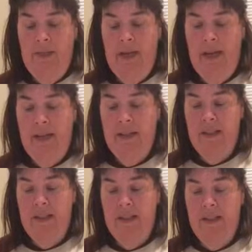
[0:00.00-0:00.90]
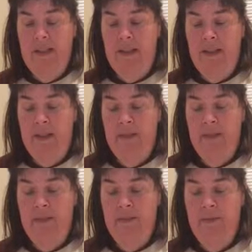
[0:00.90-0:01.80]
texts and
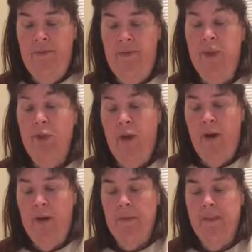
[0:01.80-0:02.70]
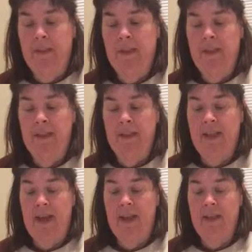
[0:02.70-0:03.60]
visual arguments and things like
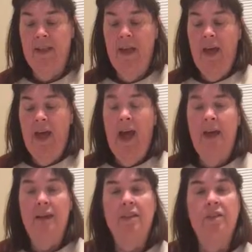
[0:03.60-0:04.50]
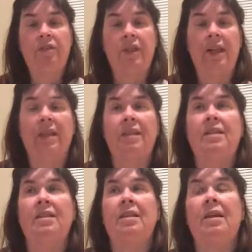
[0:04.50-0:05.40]
that. And I just feel like
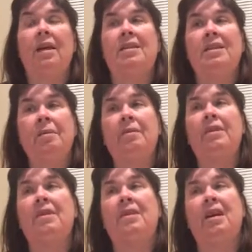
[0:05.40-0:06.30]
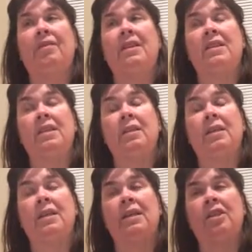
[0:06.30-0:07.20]
some of this stuff is
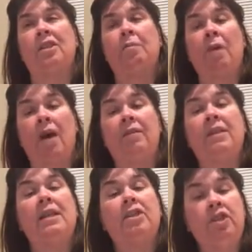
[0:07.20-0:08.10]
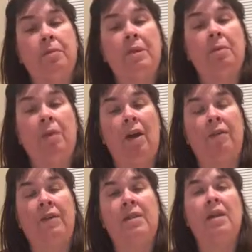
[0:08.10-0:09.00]
the province, and should be the
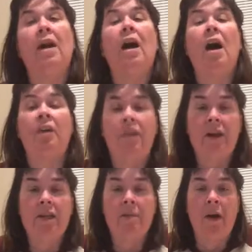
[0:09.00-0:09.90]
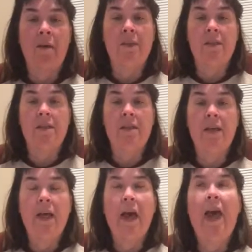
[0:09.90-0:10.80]
province, of art departments.
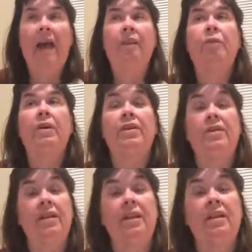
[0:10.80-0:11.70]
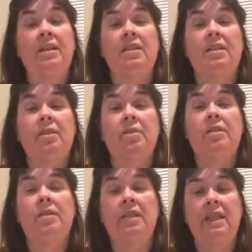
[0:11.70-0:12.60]
And if we think that
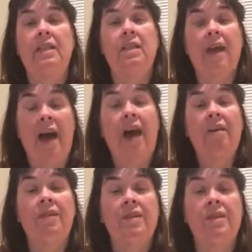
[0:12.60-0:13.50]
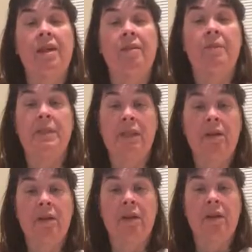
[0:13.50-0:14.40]
students need to have this kind of
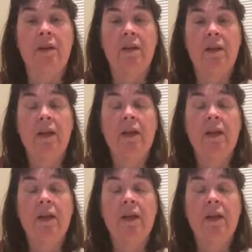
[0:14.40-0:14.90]
material,